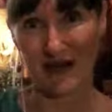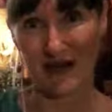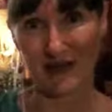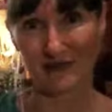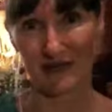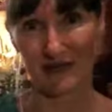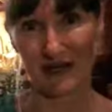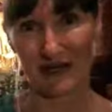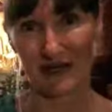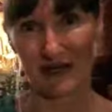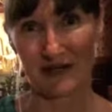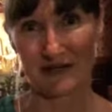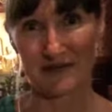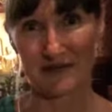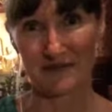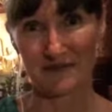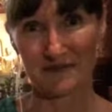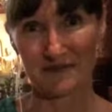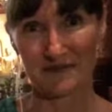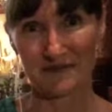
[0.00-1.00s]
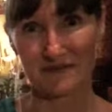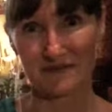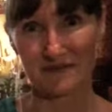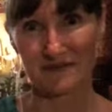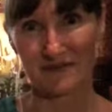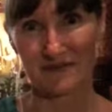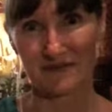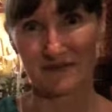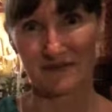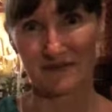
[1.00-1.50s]
that blank.
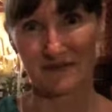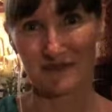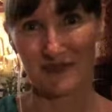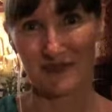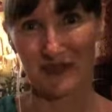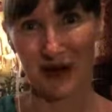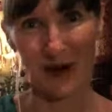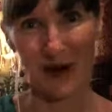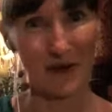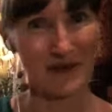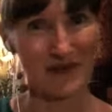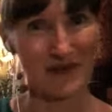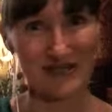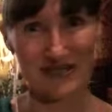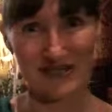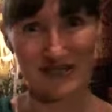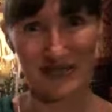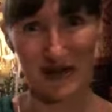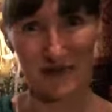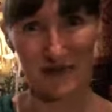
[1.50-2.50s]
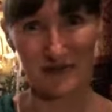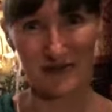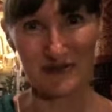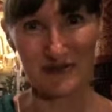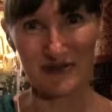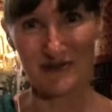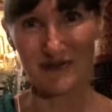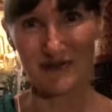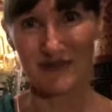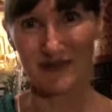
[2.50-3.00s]
Hope this has helped
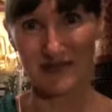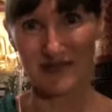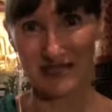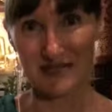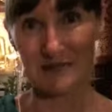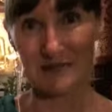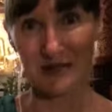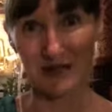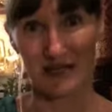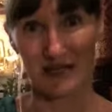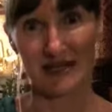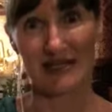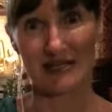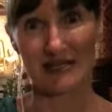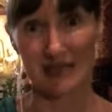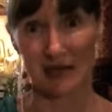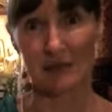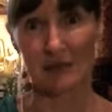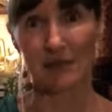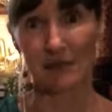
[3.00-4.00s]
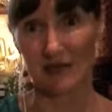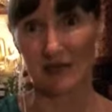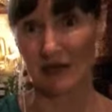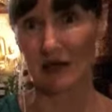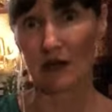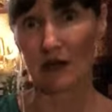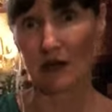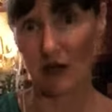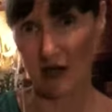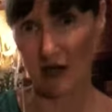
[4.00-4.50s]
you. This method has helped me a
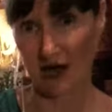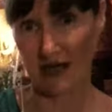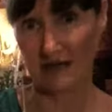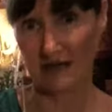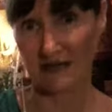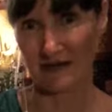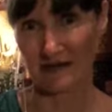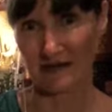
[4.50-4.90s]
lot.